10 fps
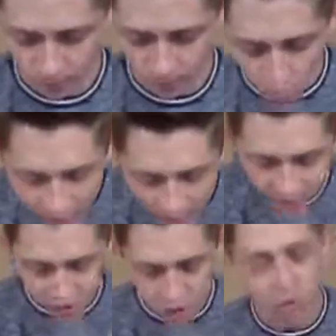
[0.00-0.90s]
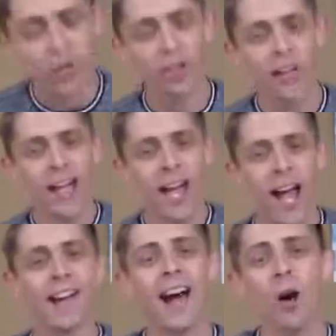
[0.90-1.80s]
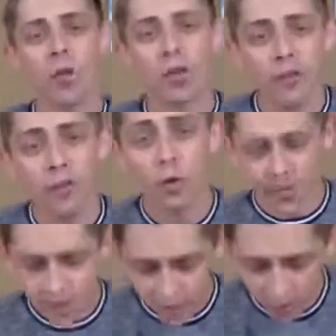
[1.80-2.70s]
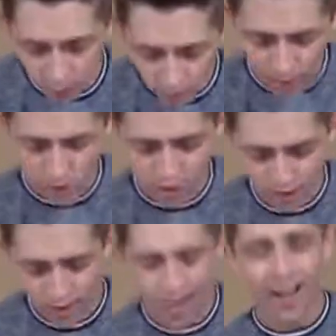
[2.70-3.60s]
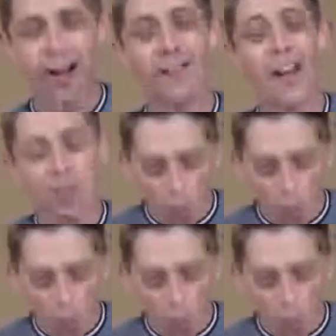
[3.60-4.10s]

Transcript: one has to look at how the forces of oppression affect